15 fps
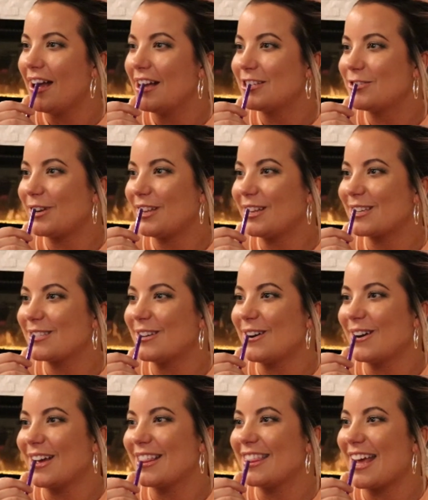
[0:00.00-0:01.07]
Tree looks so
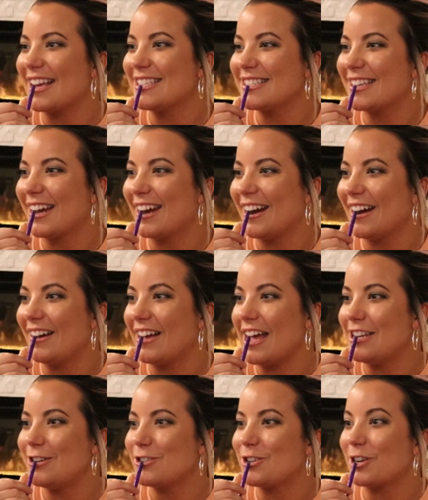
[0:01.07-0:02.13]
good. Thanks, girl.
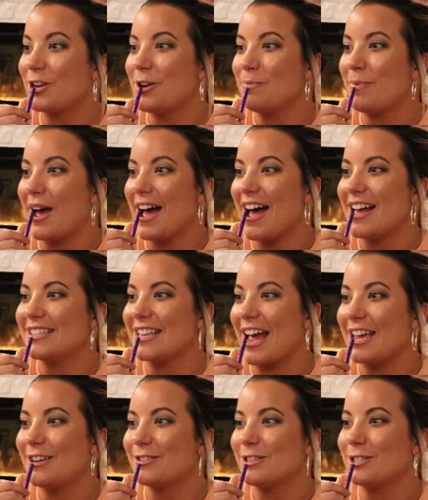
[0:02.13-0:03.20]
And use your coupons. I
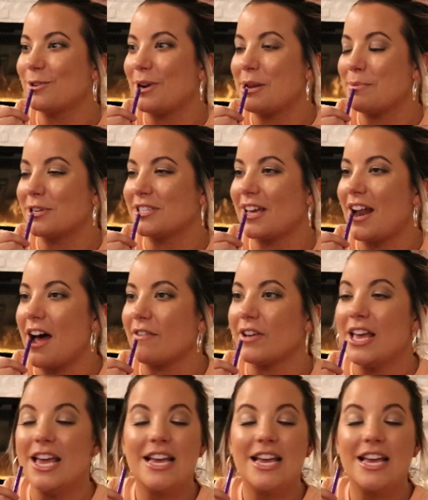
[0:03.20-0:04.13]
used the 20% off.